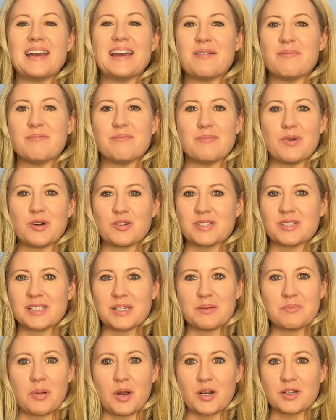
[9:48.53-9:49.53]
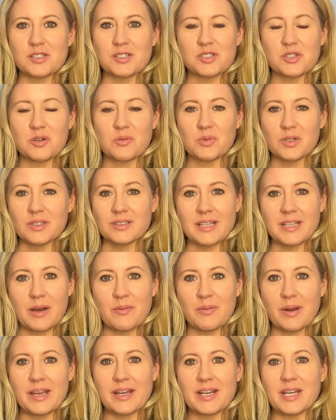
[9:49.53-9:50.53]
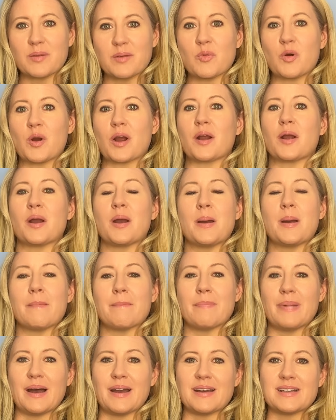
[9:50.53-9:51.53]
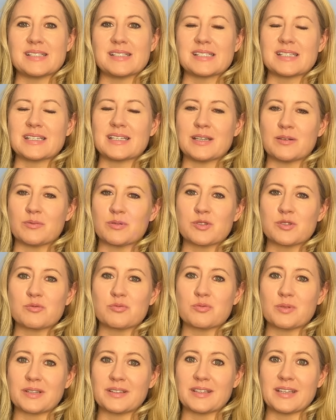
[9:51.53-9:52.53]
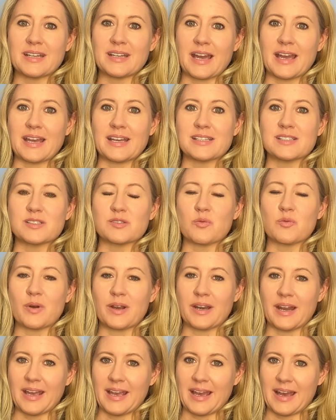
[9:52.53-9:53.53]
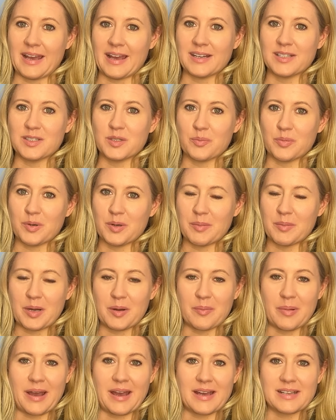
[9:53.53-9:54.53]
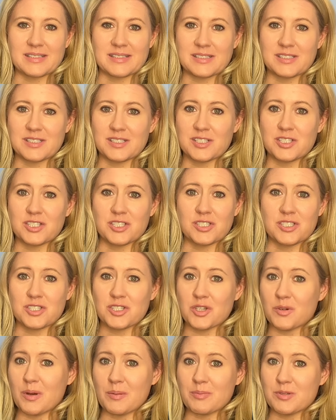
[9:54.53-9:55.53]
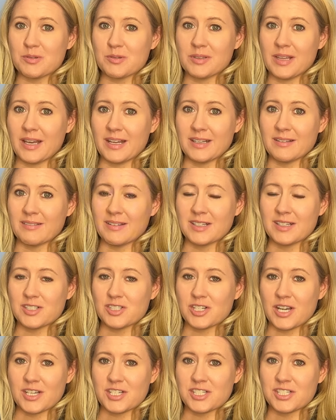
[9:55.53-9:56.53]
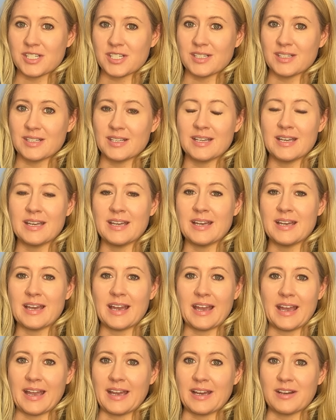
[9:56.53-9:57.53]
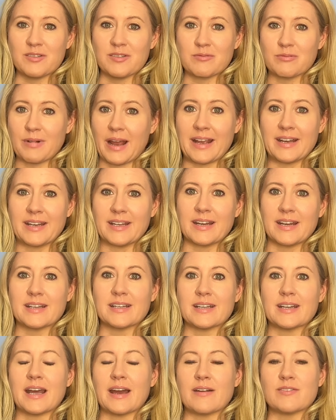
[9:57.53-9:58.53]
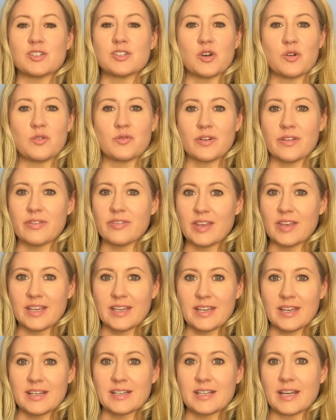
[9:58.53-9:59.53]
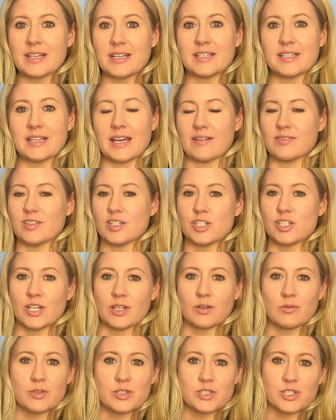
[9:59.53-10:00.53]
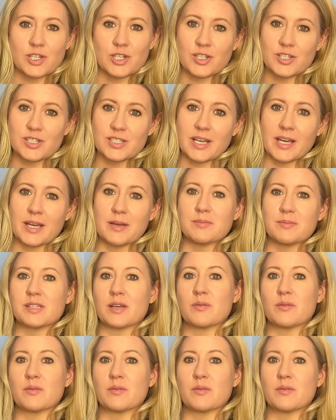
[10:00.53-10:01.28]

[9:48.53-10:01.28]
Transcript: most theme parks don't work that way anymore, but it was really nice when I had the Premier Pass to just show up to a Lightning Lane attraction and ride it. I didn't have to overthink it. I didn't have to check return times. I